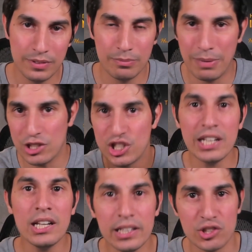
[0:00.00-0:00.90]
my
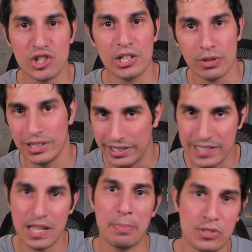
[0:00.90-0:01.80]
channel in general, and
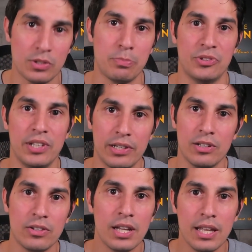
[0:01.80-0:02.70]
this episode in
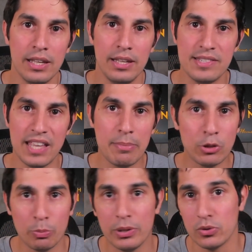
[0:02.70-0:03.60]
particular, is aiming
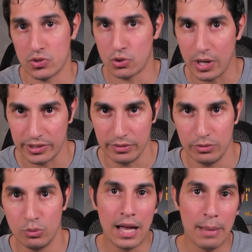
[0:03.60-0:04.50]
to be constructive.
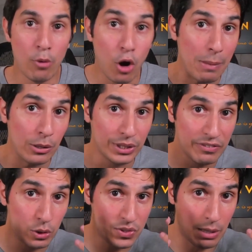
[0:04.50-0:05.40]
I'm more about giving
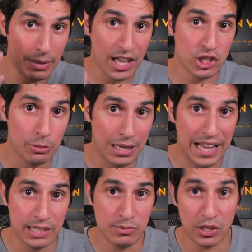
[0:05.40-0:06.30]
you some actionable
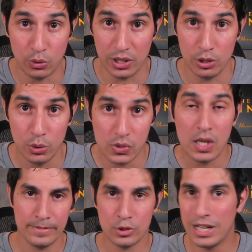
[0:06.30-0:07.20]
items that you can use.
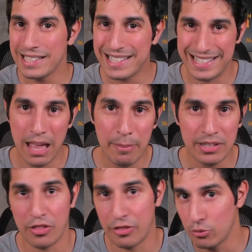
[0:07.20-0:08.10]
So let's examine
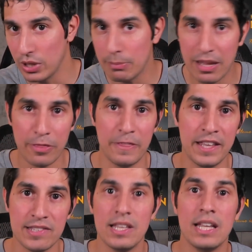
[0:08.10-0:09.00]
the 3 main
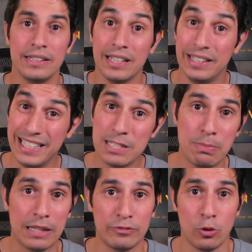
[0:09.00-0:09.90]
things that these
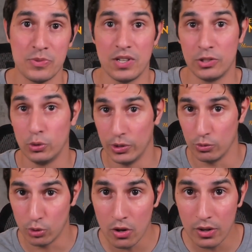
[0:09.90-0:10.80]
platforms are doing
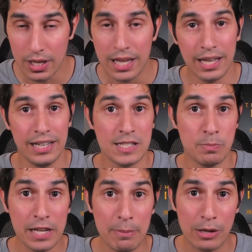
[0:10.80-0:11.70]
wrong, and let's
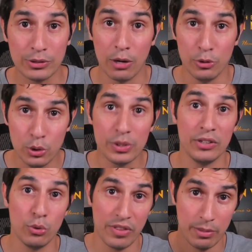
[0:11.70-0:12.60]
speak about how you can
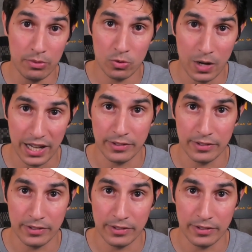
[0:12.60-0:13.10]
do them right.